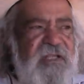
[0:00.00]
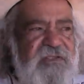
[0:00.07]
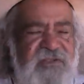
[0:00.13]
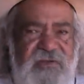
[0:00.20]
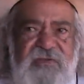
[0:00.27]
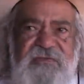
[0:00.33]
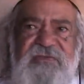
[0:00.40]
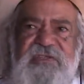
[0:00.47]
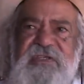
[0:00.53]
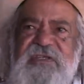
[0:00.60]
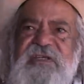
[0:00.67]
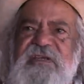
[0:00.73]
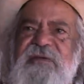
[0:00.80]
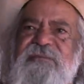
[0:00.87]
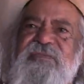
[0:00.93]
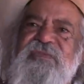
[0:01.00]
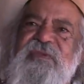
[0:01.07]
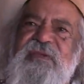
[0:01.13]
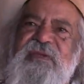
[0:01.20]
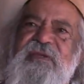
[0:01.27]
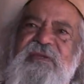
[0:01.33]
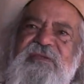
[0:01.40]
health service here.
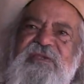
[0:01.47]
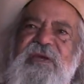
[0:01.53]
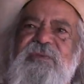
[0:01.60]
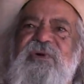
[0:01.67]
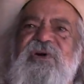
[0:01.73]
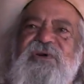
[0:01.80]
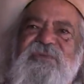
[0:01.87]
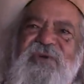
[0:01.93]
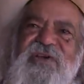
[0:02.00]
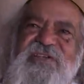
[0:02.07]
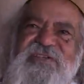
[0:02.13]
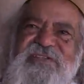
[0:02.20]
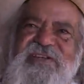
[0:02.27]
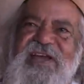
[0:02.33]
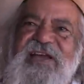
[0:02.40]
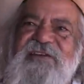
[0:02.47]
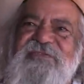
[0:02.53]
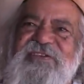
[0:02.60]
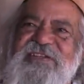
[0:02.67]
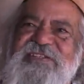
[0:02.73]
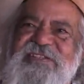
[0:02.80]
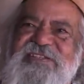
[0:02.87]
They were on my staff
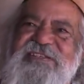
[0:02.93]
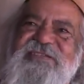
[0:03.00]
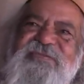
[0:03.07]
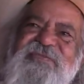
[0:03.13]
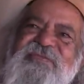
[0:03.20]
list